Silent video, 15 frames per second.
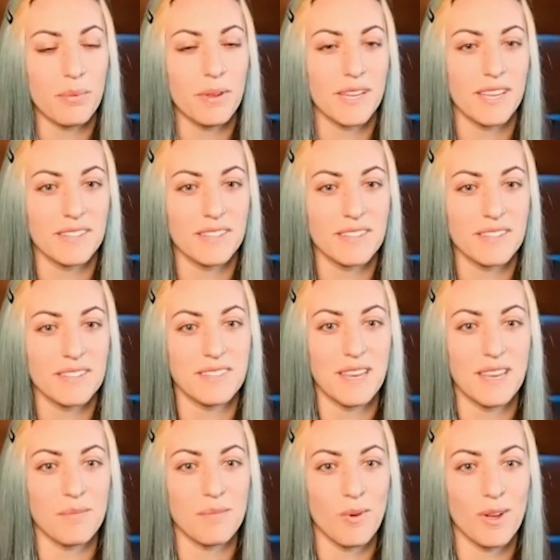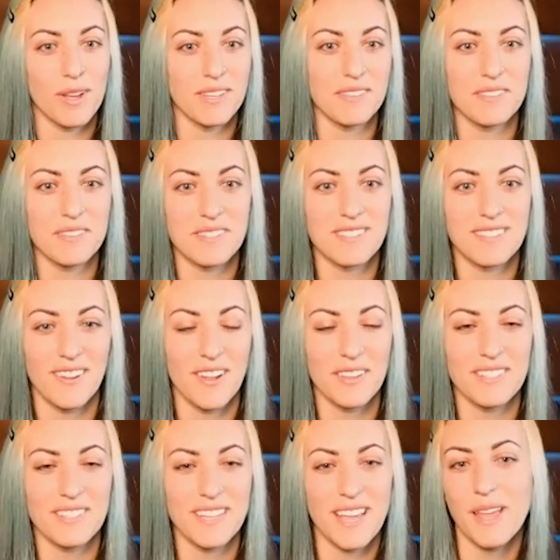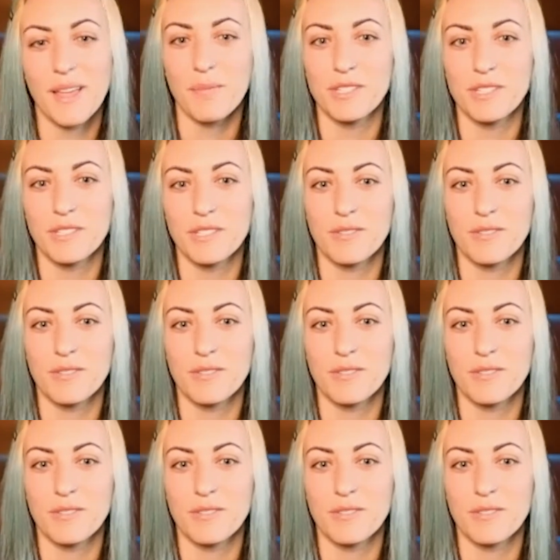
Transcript: picking the same ones all the time, which like.